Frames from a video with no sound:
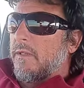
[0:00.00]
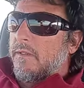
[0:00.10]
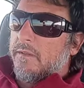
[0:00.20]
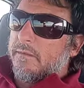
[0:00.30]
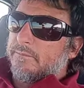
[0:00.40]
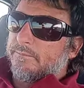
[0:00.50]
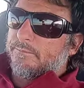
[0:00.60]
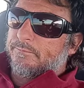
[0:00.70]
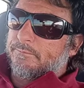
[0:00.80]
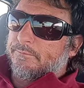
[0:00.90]

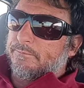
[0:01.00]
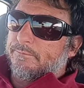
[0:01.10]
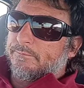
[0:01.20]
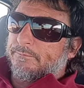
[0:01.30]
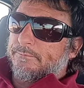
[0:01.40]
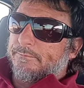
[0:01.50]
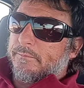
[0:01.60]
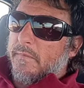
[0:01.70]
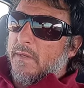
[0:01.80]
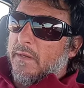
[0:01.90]

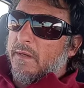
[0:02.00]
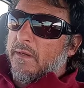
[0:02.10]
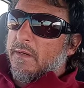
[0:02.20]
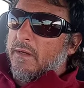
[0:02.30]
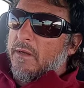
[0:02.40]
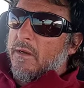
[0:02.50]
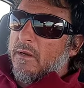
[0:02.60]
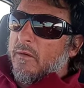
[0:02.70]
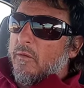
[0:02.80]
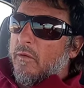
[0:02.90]

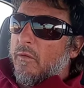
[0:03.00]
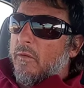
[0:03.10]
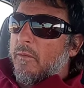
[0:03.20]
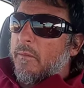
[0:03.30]
Nothing is said.